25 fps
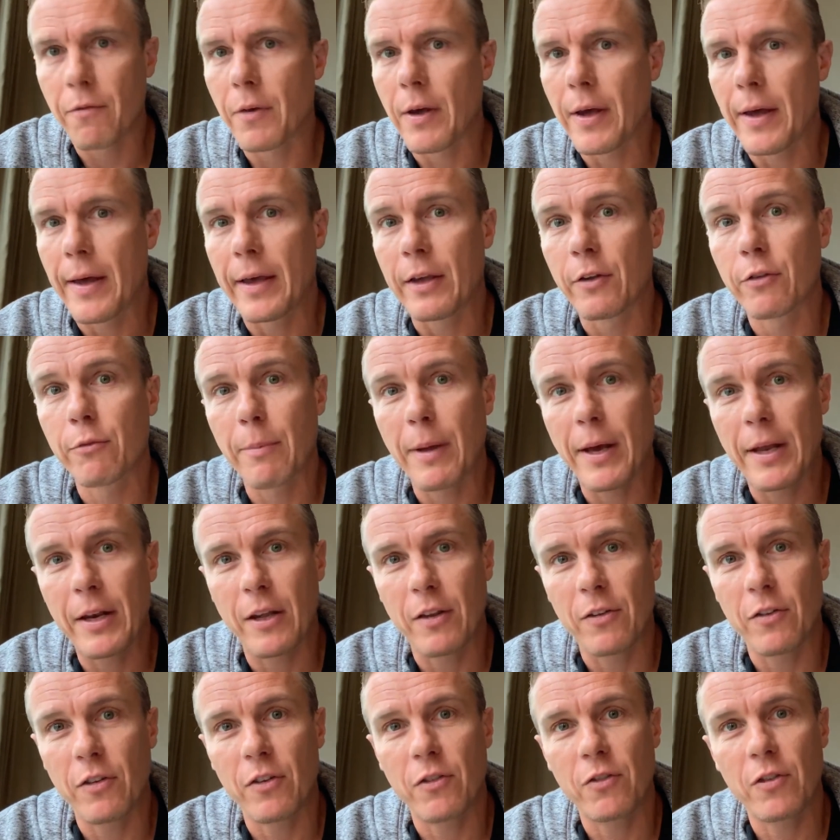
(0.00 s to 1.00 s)
explained it
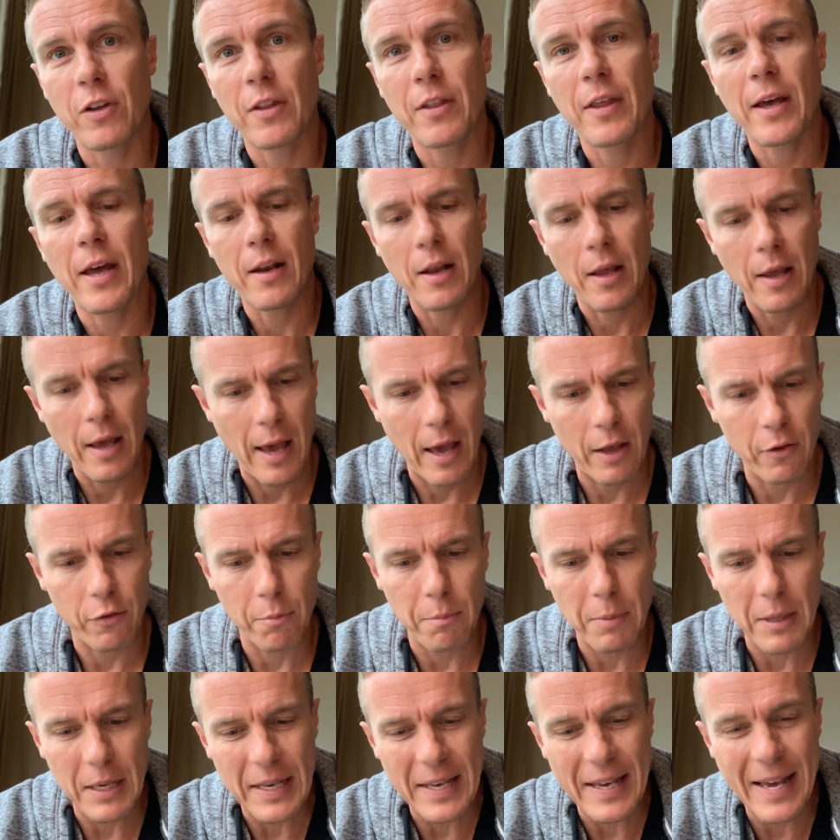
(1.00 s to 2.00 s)
is he said that has
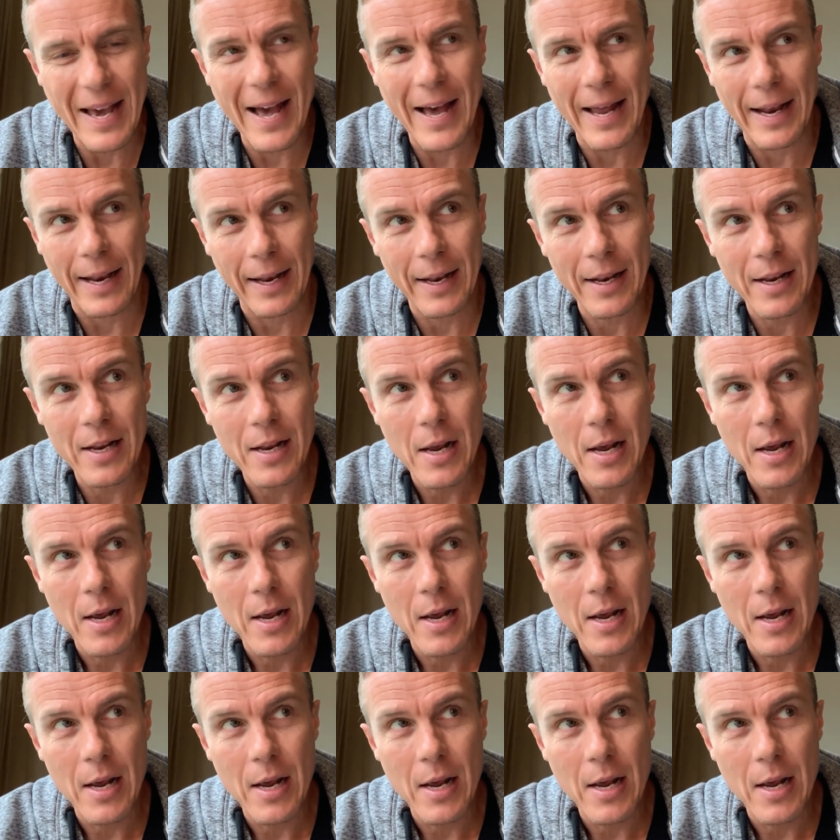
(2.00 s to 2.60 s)
begun